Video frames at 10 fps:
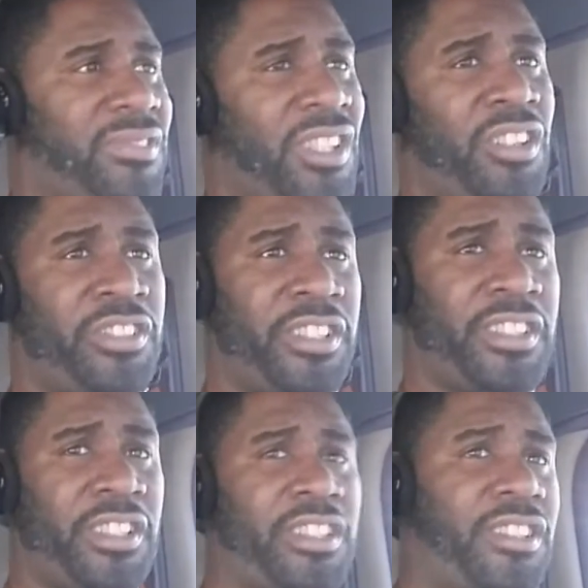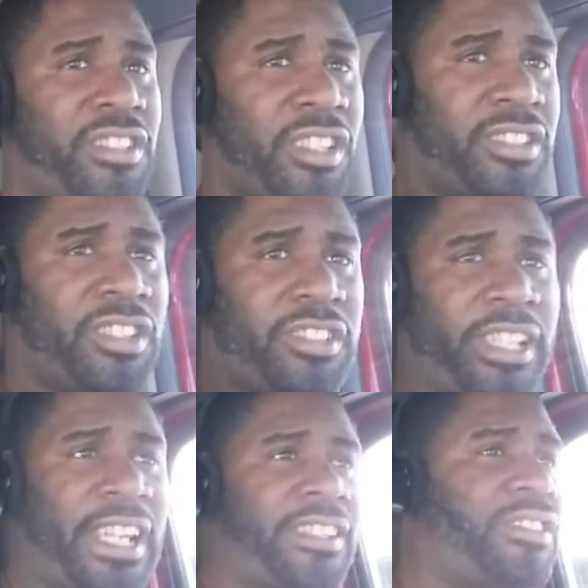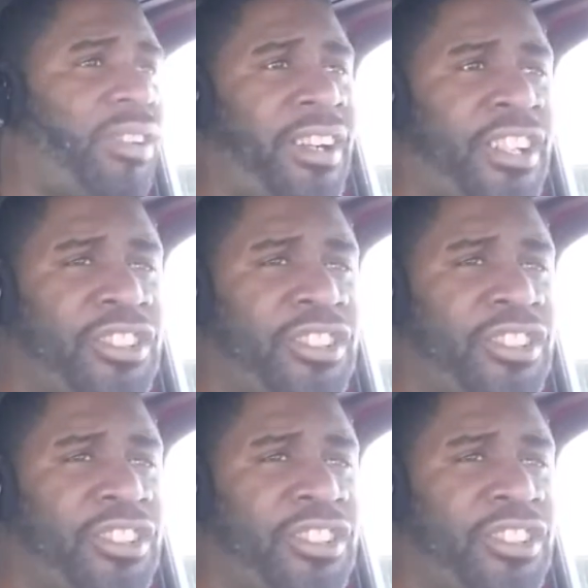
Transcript: to get to our